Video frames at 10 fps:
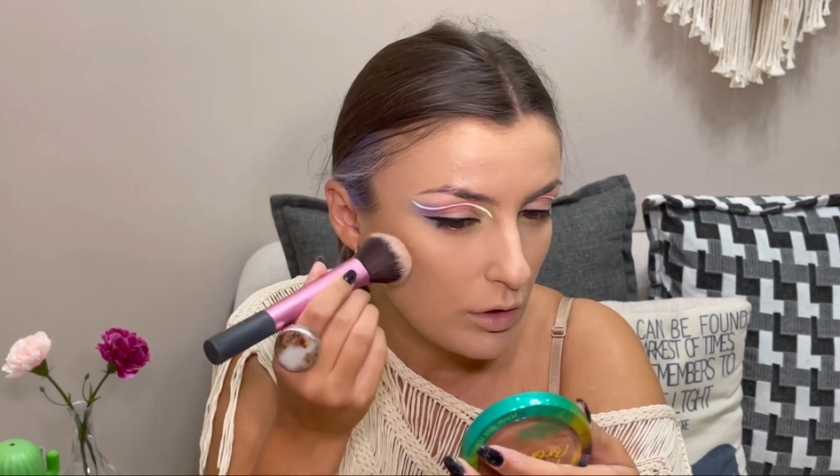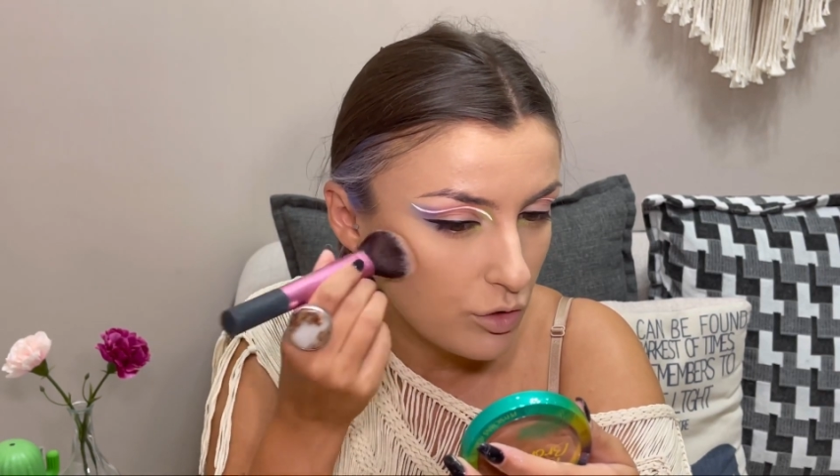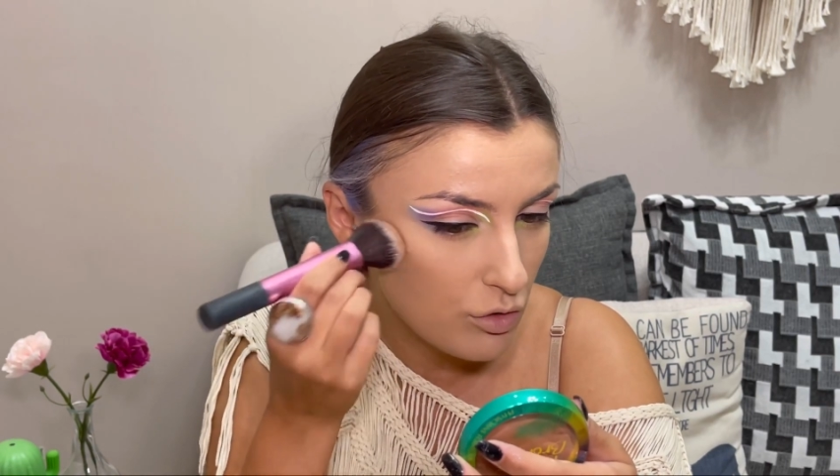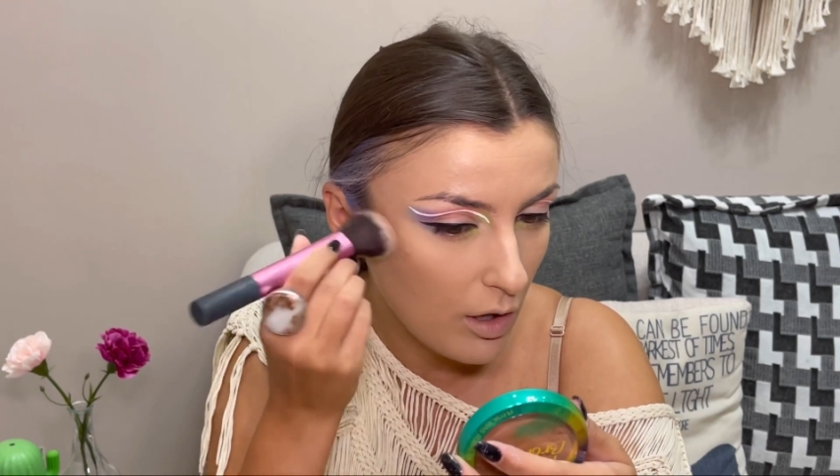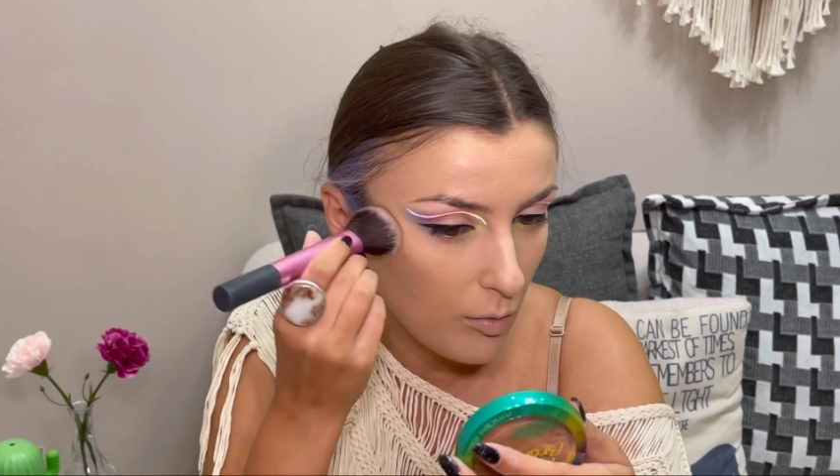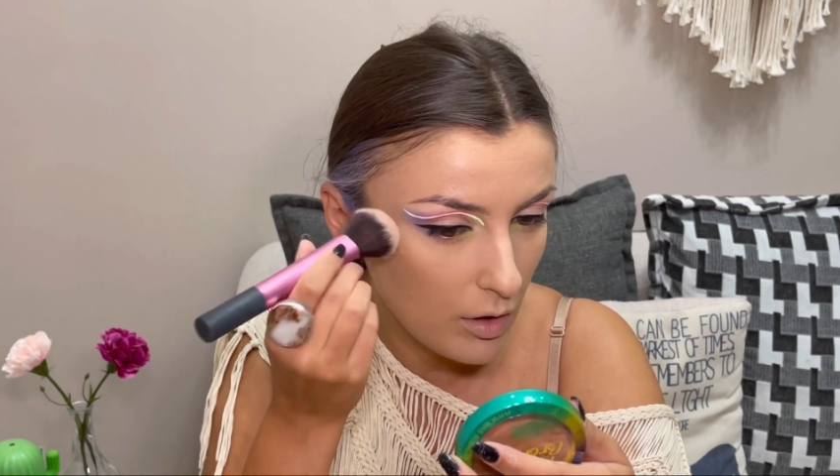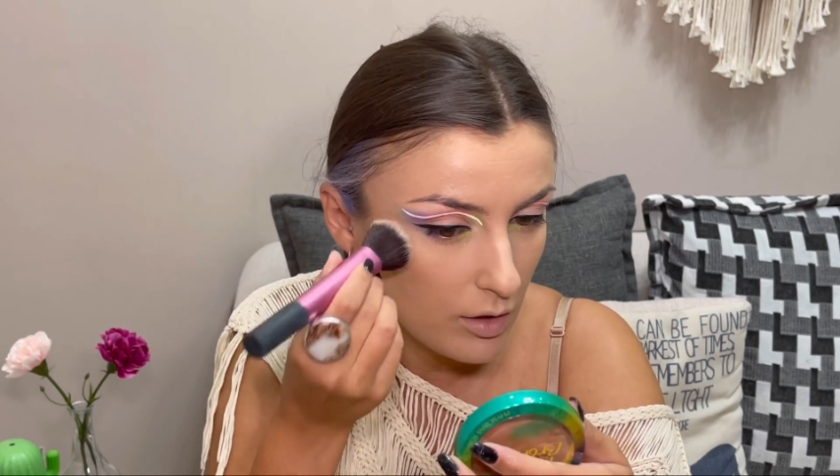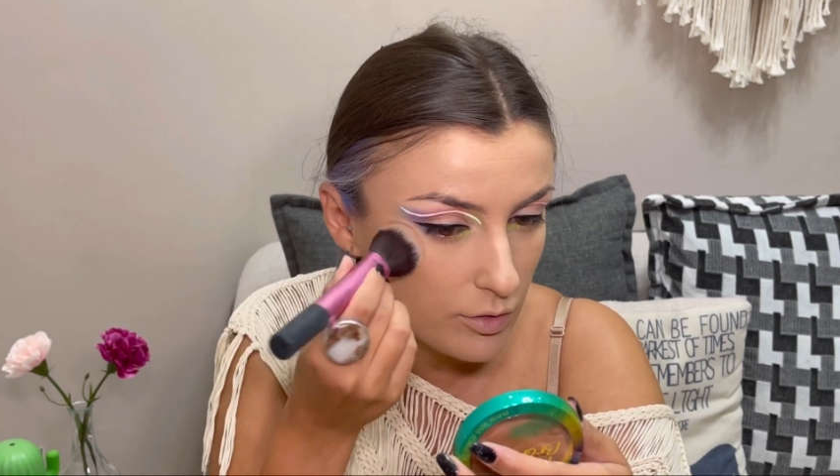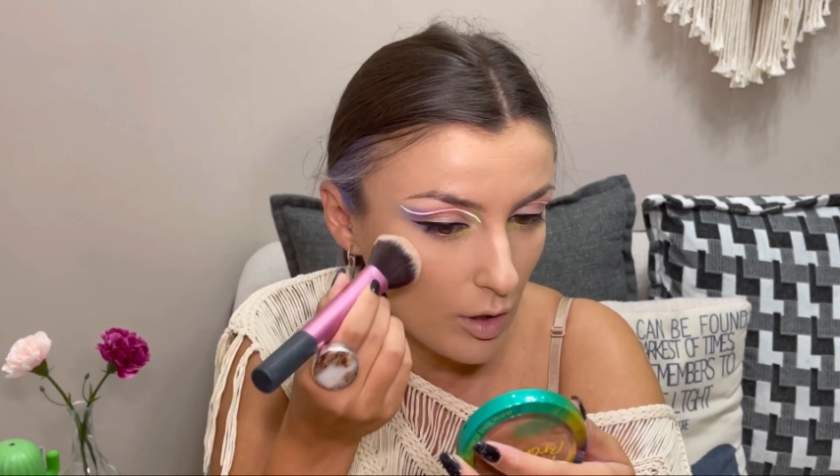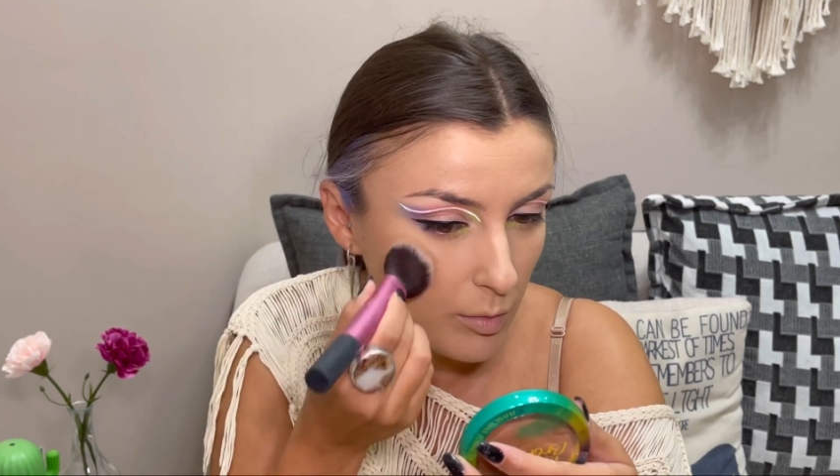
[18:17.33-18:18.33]
trouble
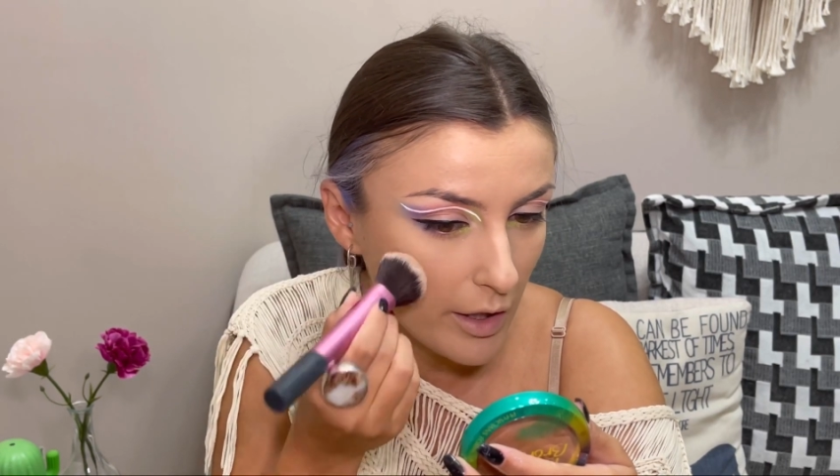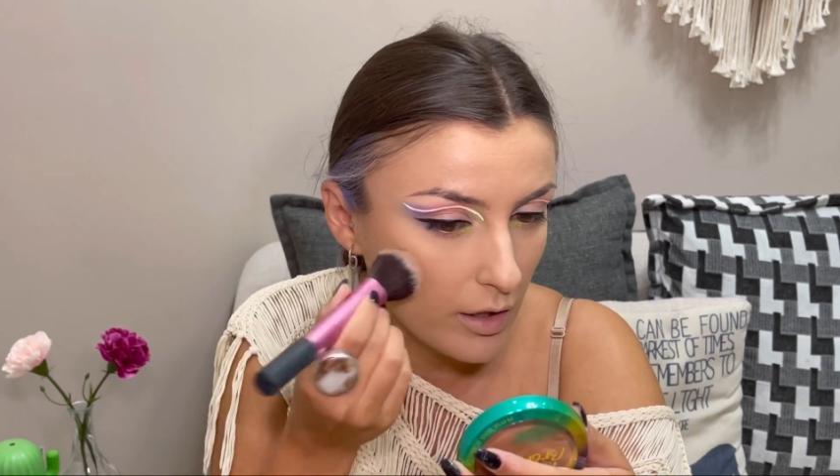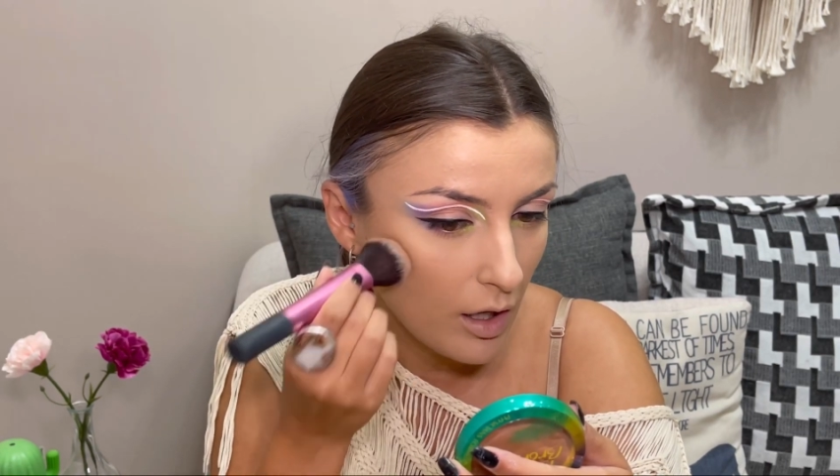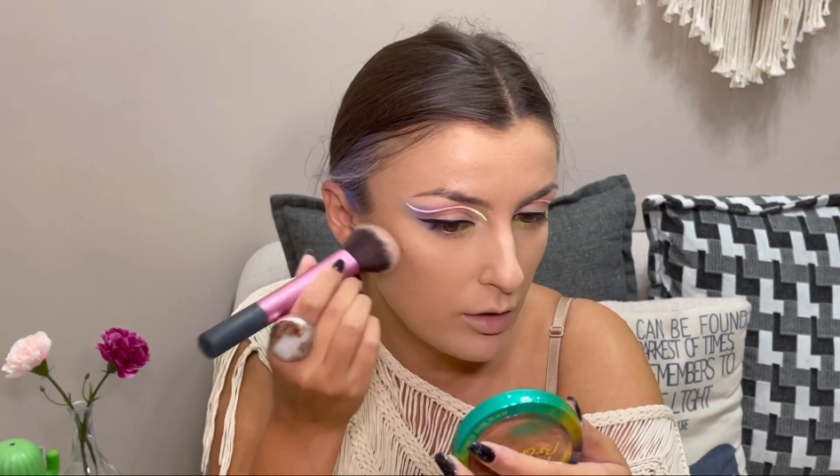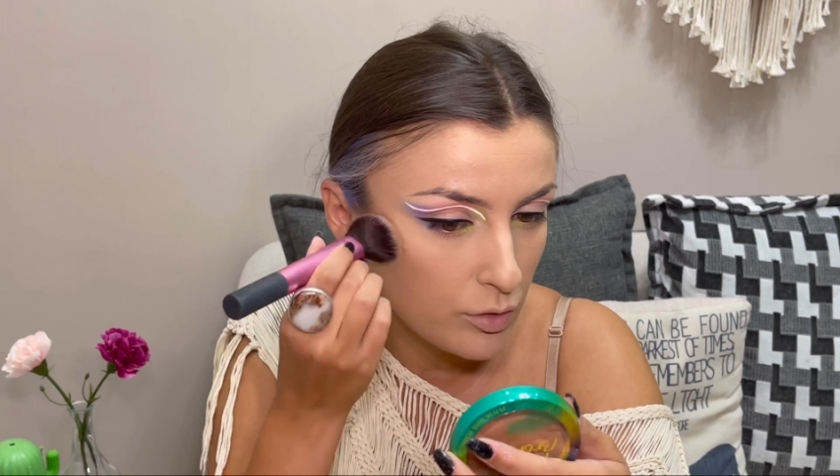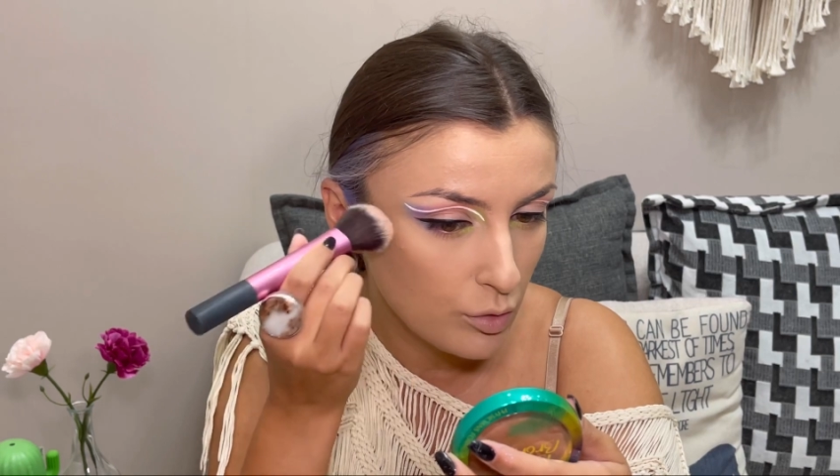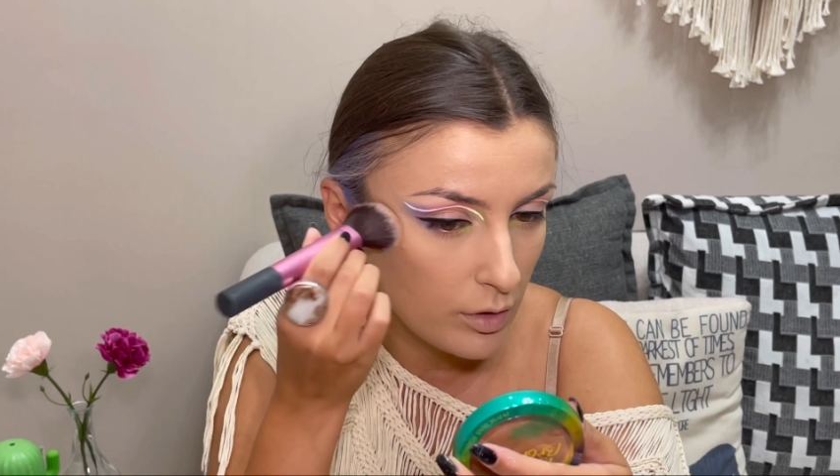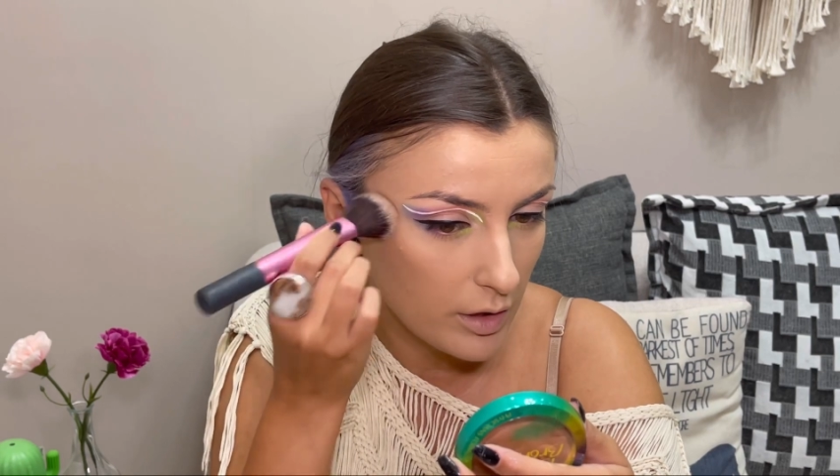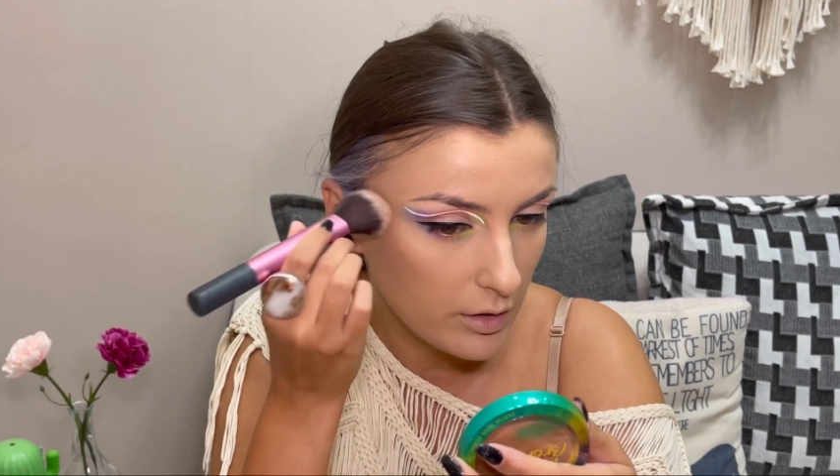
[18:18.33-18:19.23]
to apply contour,